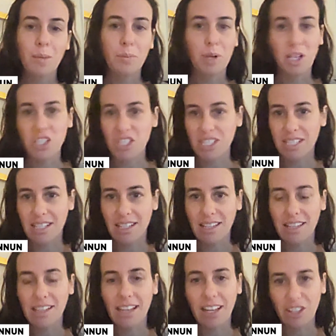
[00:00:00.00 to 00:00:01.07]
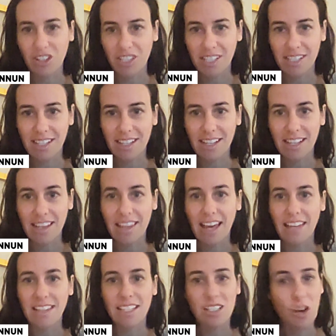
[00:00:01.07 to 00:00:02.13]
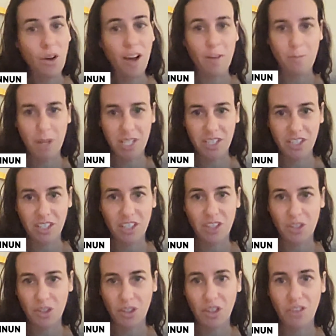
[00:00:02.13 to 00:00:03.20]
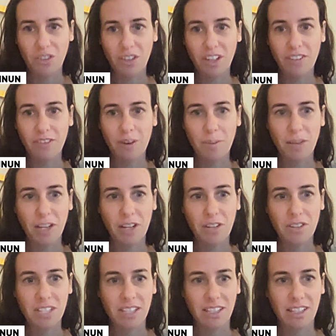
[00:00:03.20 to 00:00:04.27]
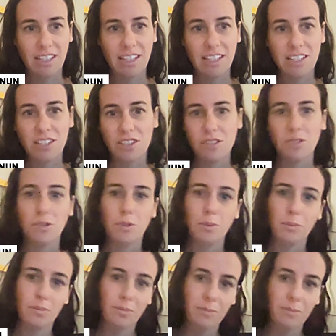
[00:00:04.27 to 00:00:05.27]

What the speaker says: purchasing the electricity that they don't have much control over from their utility to